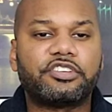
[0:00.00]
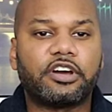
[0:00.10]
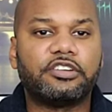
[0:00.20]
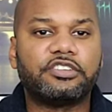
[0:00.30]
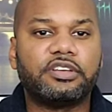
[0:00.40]

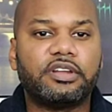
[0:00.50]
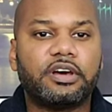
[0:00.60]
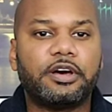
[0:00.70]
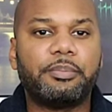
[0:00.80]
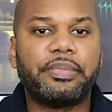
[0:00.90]
charging
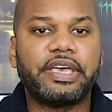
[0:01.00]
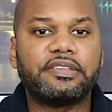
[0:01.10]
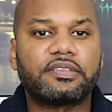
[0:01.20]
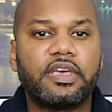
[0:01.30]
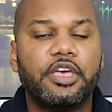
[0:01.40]

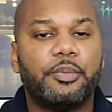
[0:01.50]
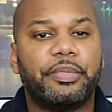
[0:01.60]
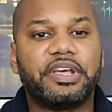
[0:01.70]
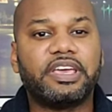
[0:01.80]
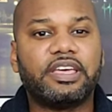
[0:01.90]
base.
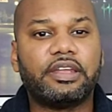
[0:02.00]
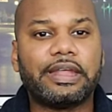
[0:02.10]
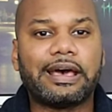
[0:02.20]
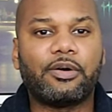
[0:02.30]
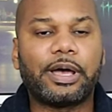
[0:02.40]
But again,
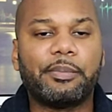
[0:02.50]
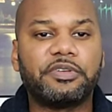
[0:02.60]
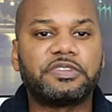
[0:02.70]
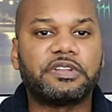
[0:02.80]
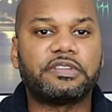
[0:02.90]
now I
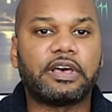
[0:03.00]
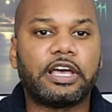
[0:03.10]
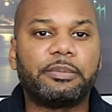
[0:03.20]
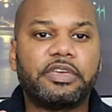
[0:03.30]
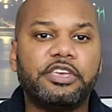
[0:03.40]
most of the
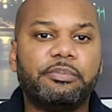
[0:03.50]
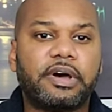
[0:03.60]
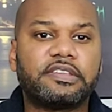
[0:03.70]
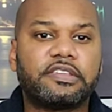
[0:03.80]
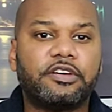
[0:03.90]
time keep
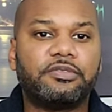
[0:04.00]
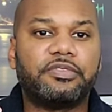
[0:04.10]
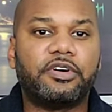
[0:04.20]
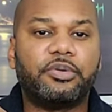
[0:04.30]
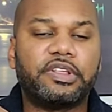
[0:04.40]
my cell
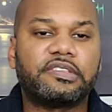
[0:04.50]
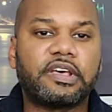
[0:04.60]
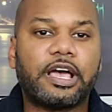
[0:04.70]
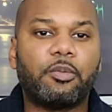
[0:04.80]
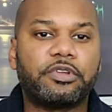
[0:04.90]
phone
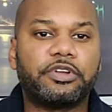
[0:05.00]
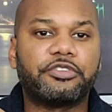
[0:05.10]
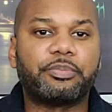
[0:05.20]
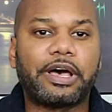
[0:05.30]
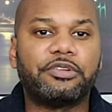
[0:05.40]
inside one of
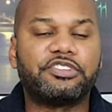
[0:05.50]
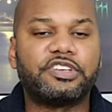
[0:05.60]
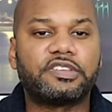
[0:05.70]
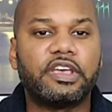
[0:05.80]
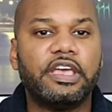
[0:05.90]
those
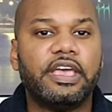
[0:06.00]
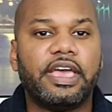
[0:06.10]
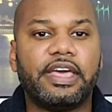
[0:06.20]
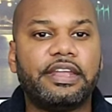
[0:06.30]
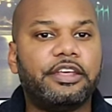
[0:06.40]
pouches
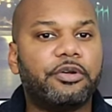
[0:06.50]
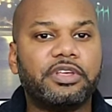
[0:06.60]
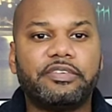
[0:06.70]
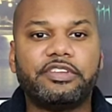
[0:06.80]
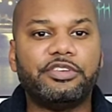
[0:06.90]
and don't
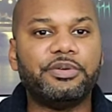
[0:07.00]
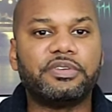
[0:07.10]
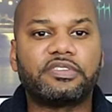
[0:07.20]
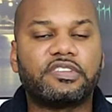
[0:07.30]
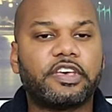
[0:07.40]
even
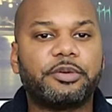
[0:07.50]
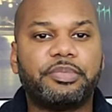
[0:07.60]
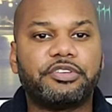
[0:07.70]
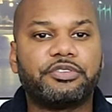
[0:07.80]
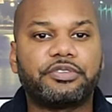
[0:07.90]
use it to
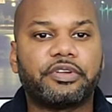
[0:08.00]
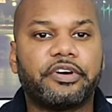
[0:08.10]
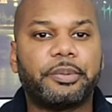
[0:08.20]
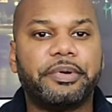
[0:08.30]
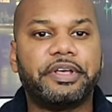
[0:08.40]
take pictures at
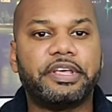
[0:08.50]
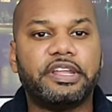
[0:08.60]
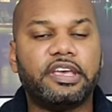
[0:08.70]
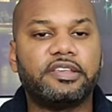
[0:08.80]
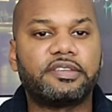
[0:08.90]
all. But
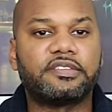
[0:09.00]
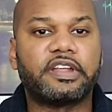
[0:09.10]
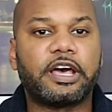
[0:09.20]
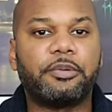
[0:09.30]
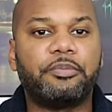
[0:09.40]
in the instance
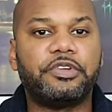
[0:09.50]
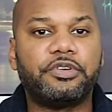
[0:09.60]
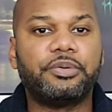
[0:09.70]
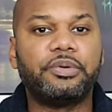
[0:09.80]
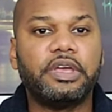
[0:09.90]
that I
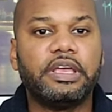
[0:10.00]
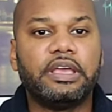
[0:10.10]
do,